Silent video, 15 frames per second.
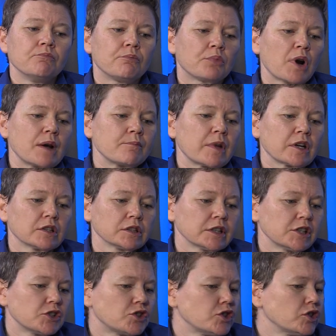
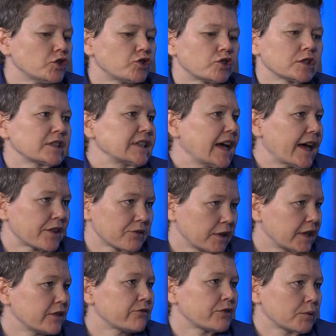Primarily, she's just
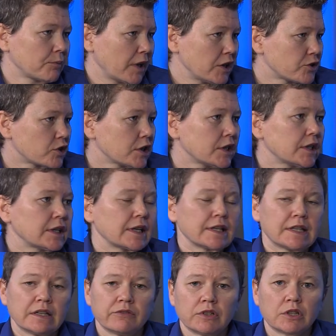gathering information
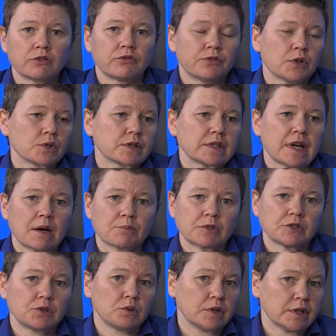and giving folks an
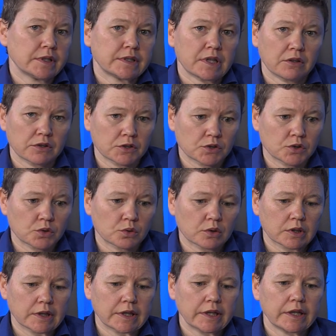opportunity to tell their
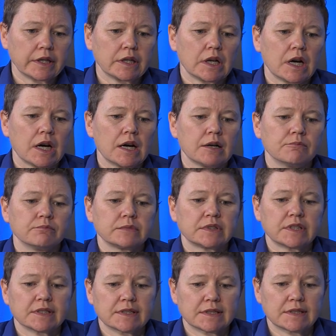story,
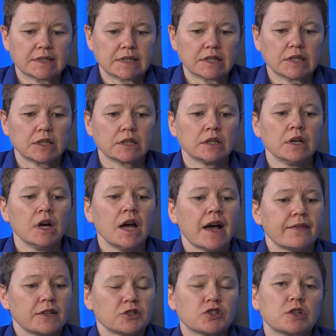to see,
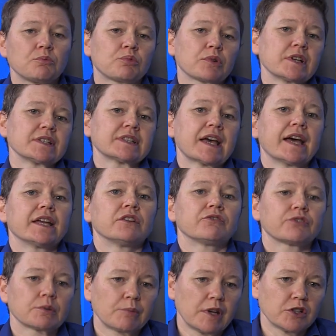and then she brings that
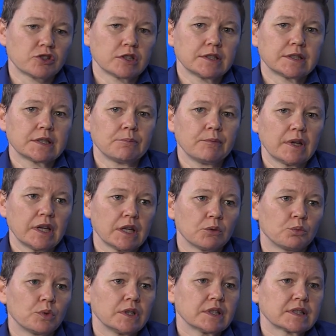information to me,
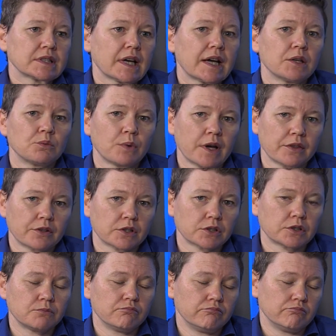and we decide whether
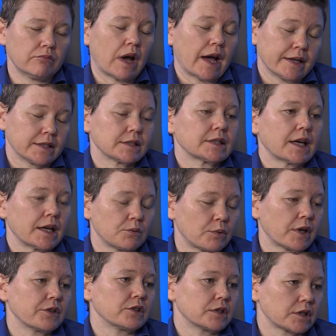
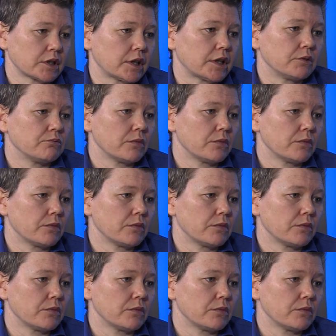to